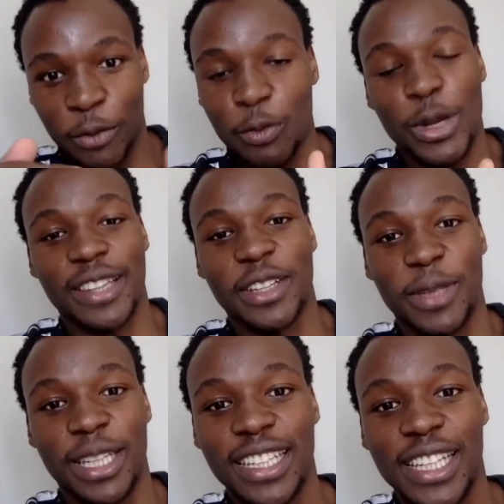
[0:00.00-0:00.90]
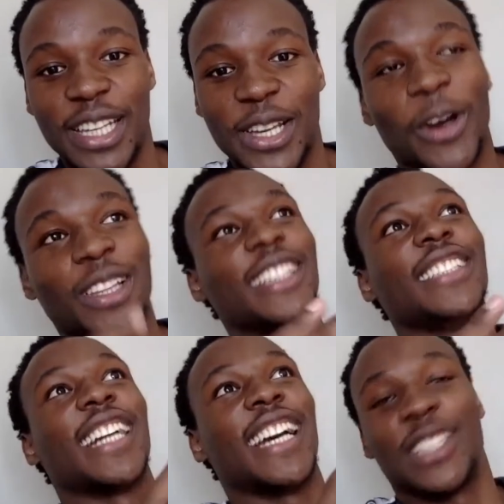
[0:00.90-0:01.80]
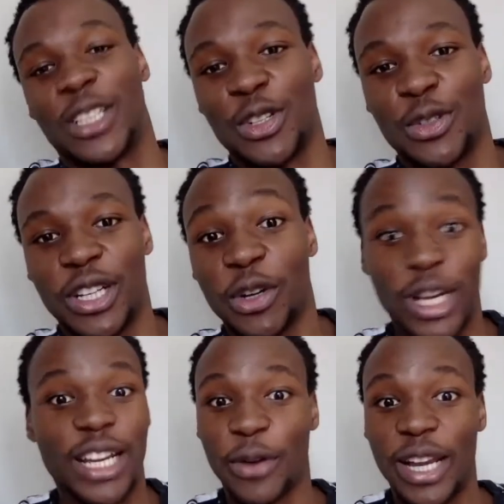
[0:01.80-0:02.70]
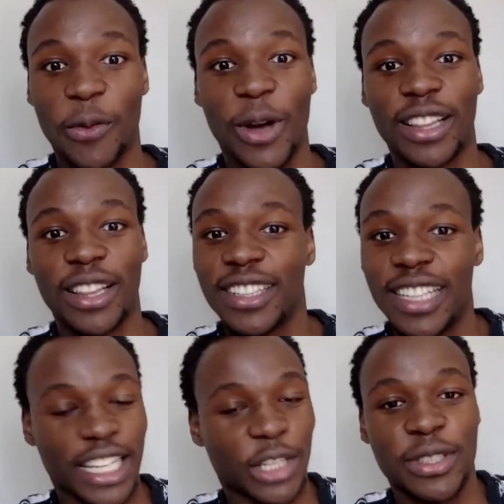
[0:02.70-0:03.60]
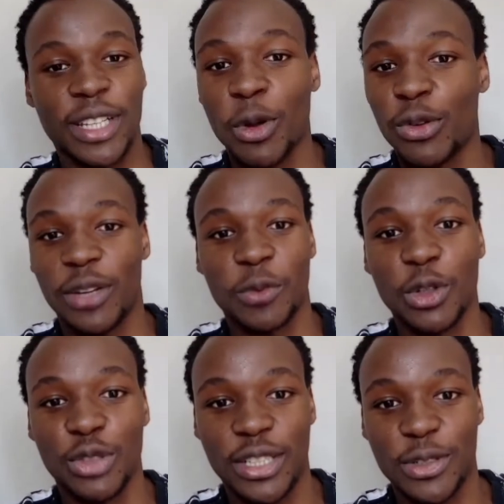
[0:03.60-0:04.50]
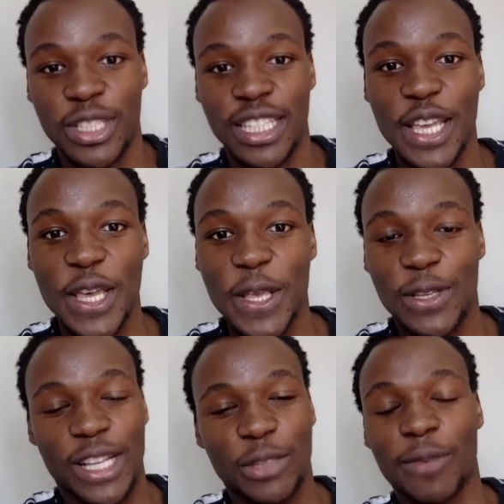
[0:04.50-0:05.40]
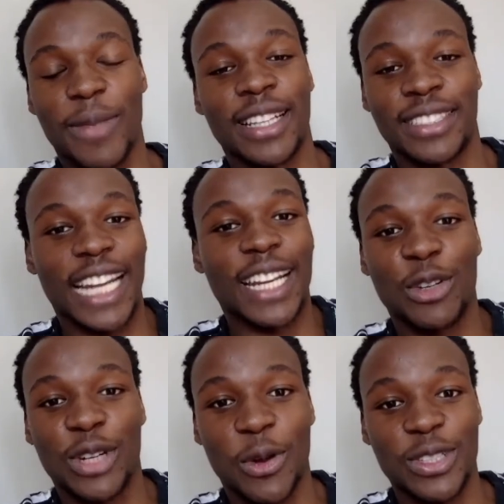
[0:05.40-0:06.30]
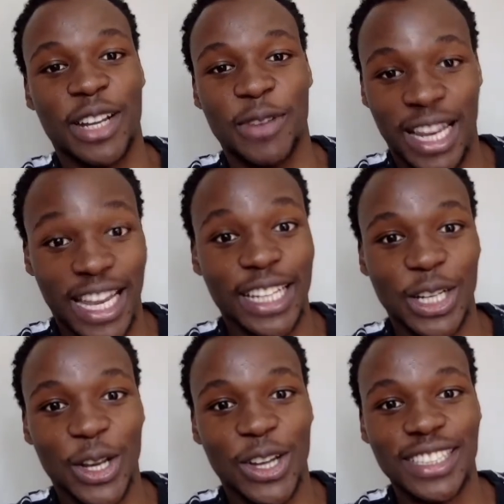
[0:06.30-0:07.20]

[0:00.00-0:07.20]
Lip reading: quicker than me, these guys that are doing really, really well, like Usain Bolt ran world records. So that's one of my standout records that I like a lot.